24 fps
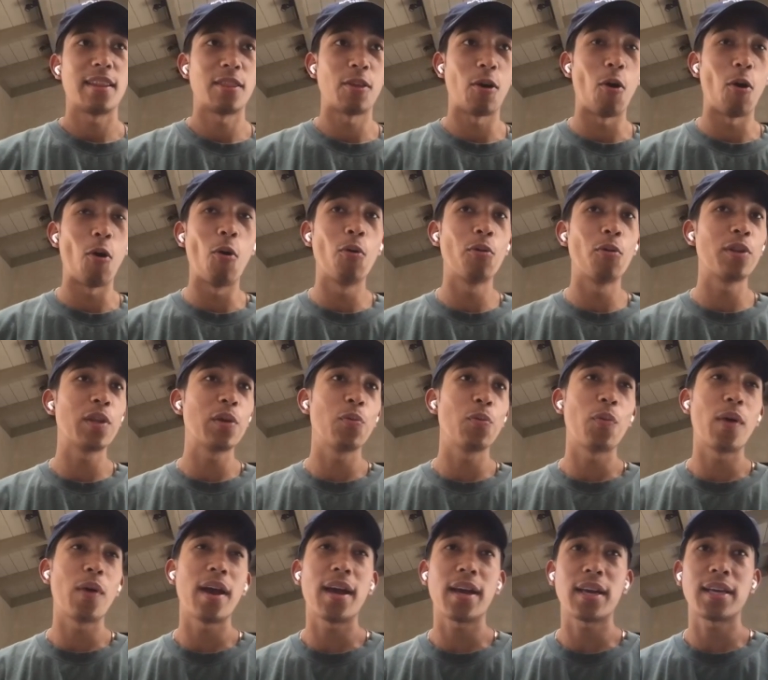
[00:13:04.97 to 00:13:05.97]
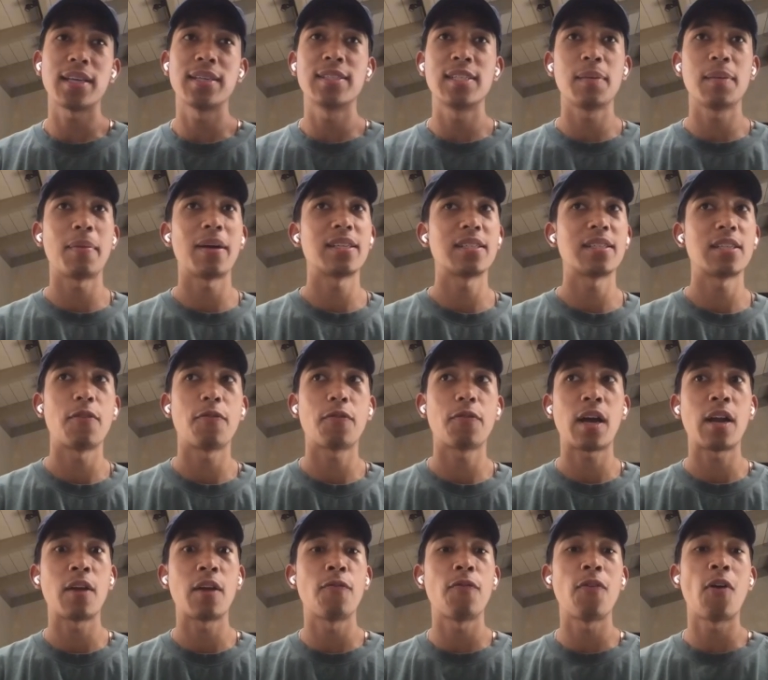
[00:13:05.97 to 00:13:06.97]
the only way I could see myself
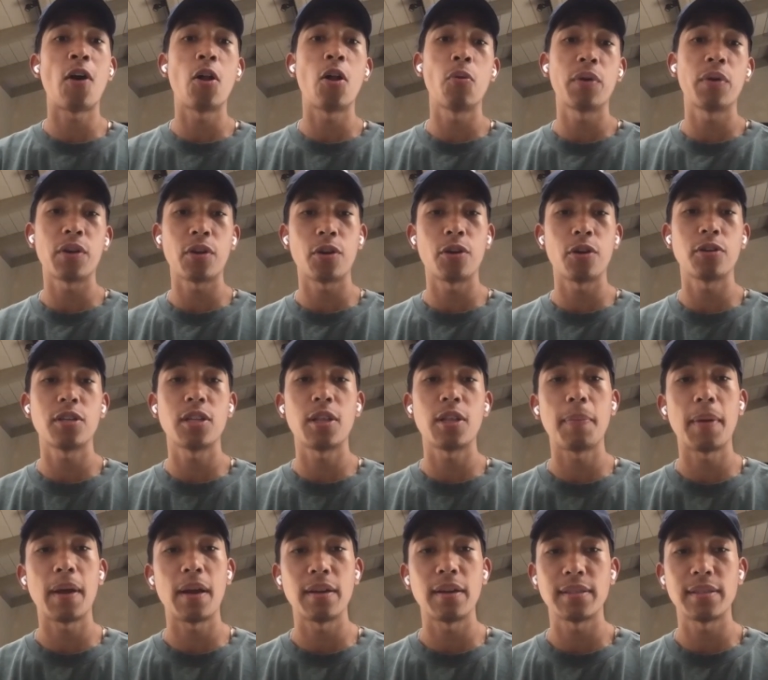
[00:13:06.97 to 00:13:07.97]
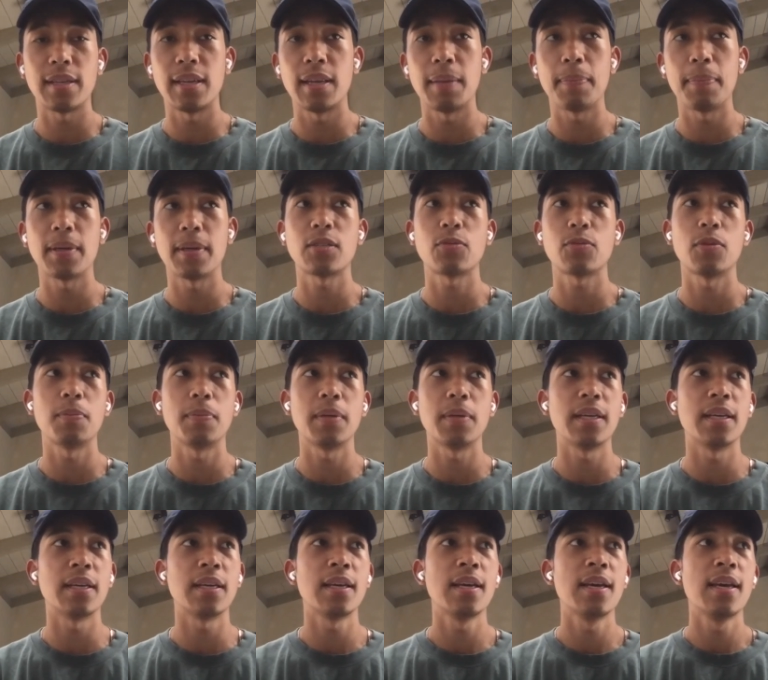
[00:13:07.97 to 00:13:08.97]
kind of following her to the Paris Olympics would
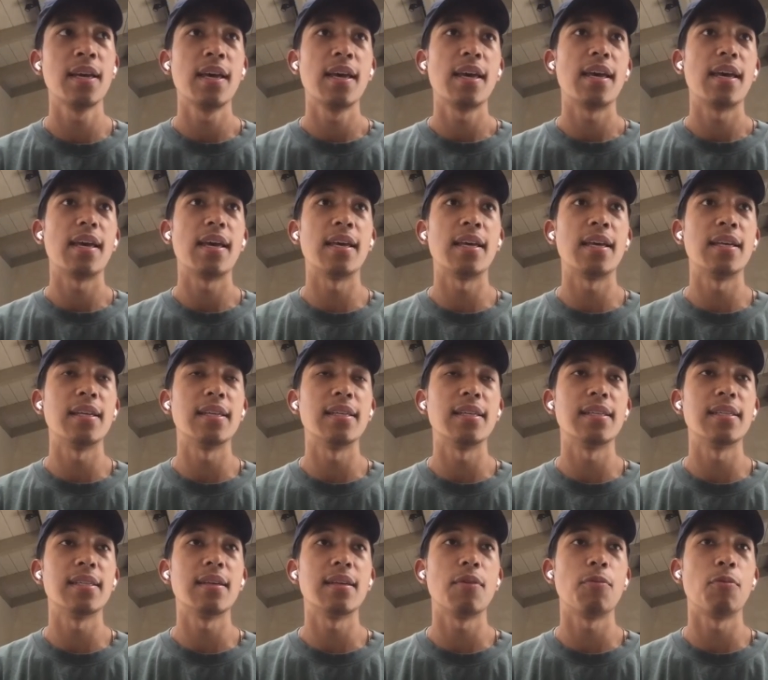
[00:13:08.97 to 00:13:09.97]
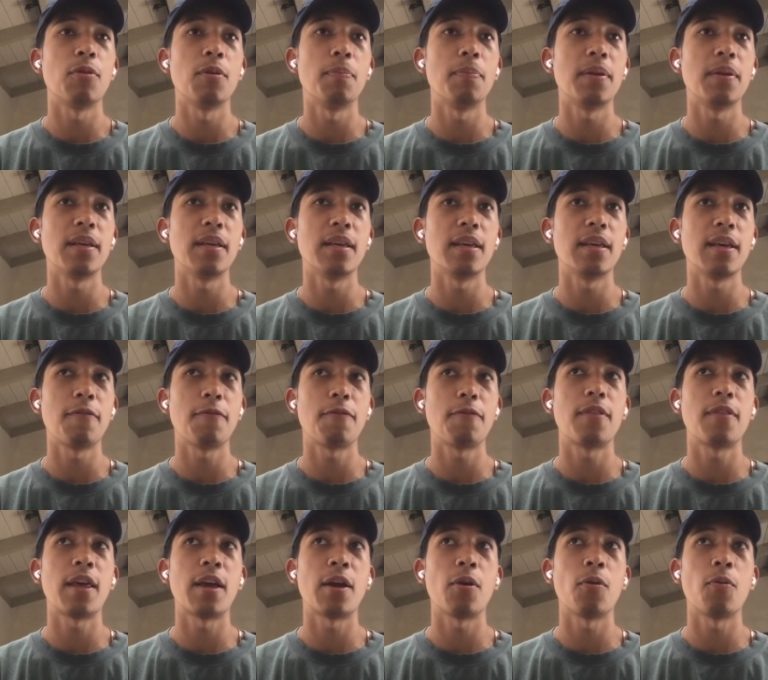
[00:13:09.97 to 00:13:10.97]
be if
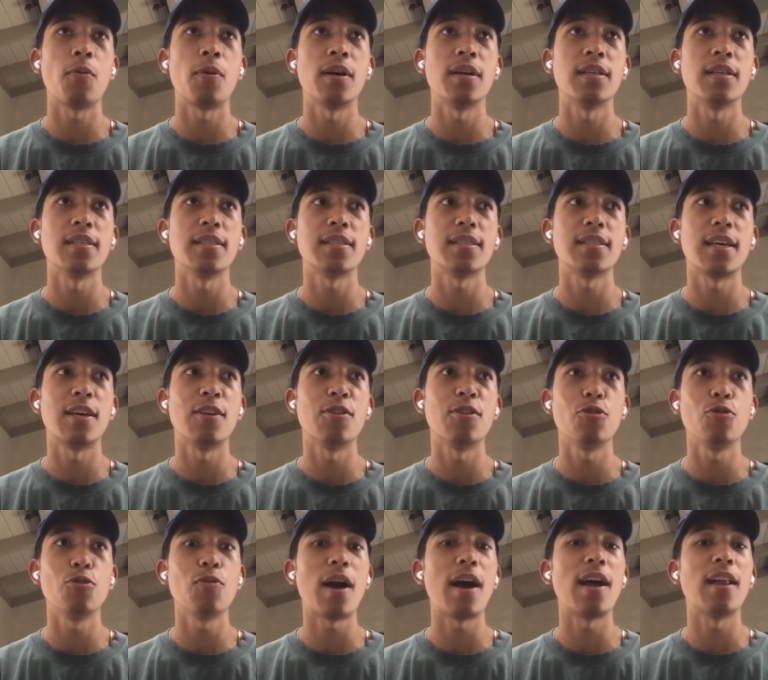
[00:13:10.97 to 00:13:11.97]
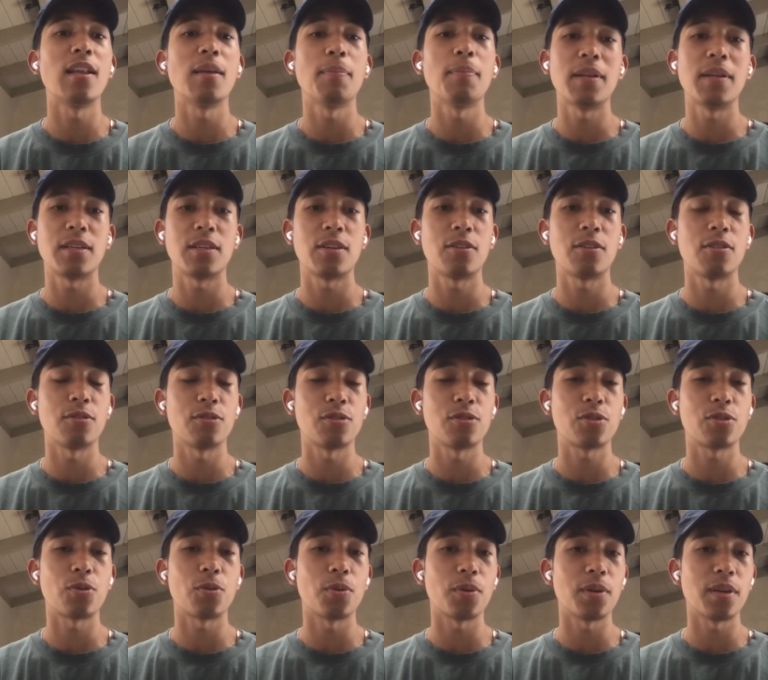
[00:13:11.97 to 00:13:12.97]
there was a new element to their
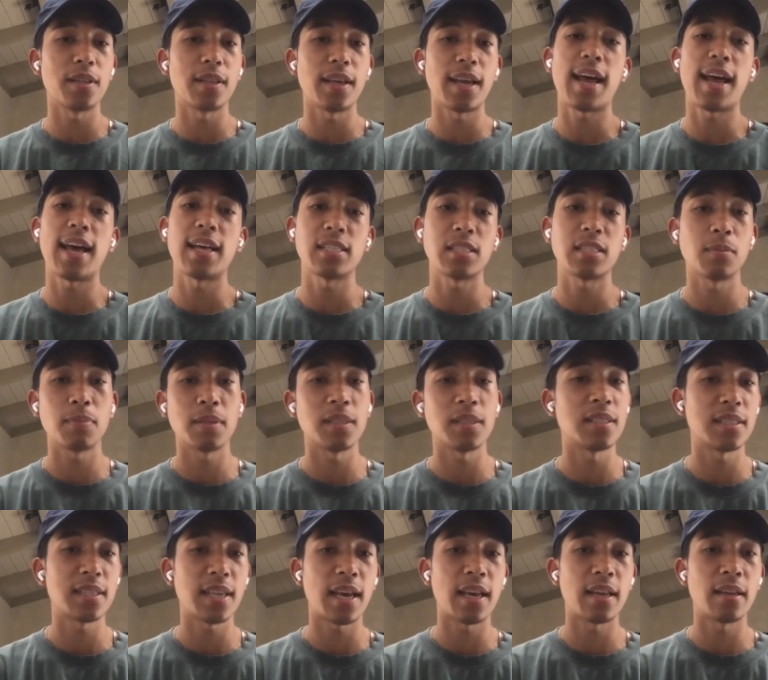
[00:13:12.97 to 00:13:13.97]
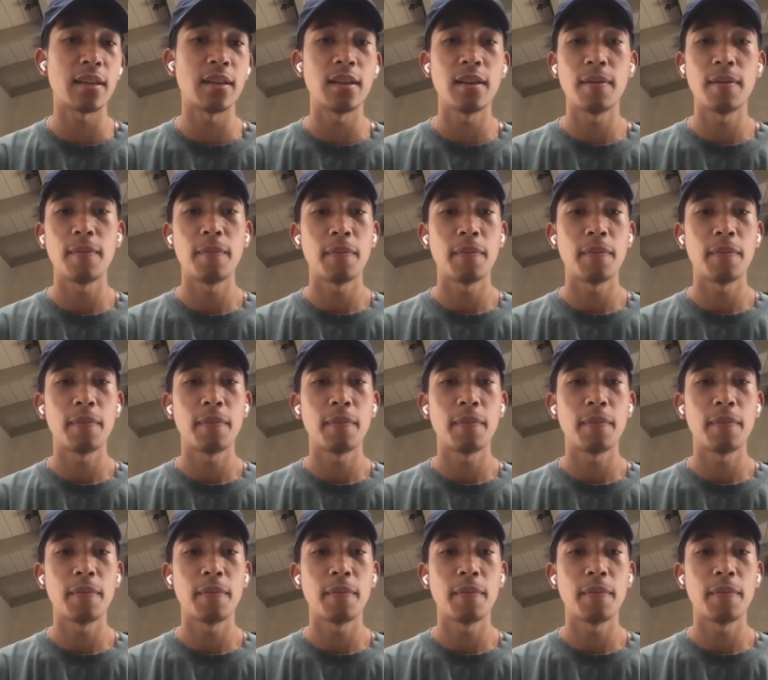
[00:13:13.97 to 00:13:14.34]
story that hasn't been said,